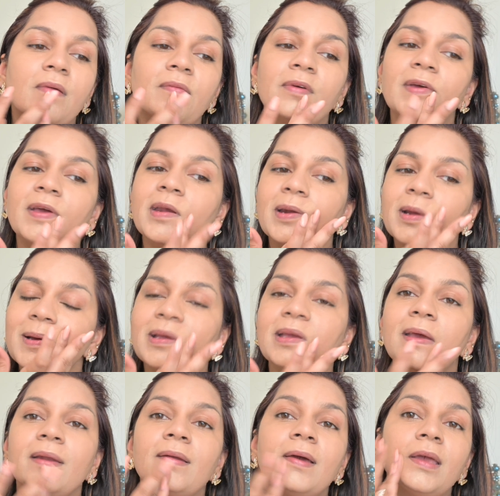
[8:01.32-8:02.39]
where
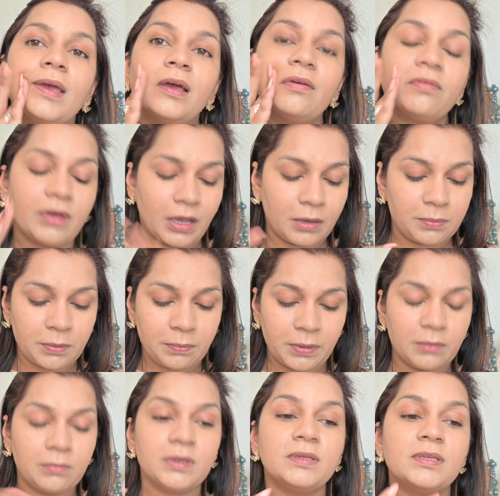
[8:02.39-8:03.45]
again I have
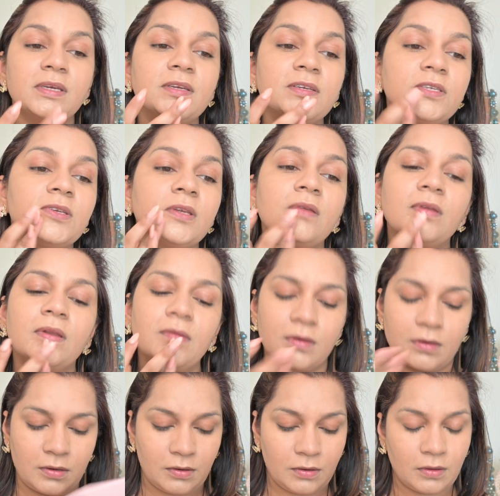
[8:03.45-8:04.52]
hyperpigmentation.
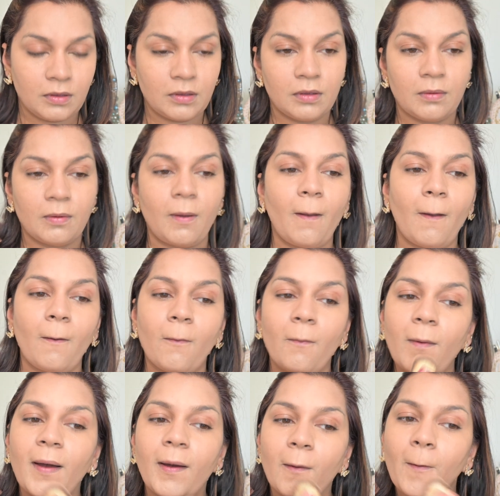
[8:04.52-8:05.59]

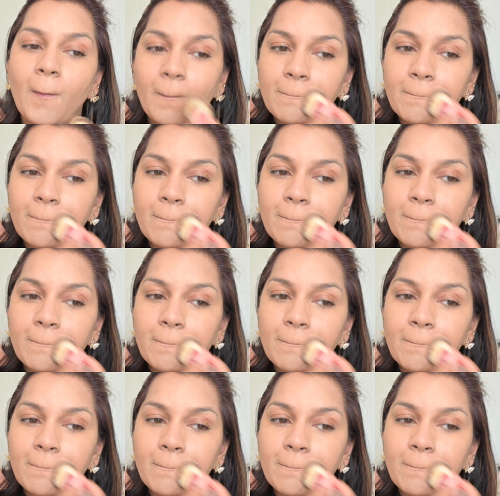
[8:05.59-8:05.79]
Wow.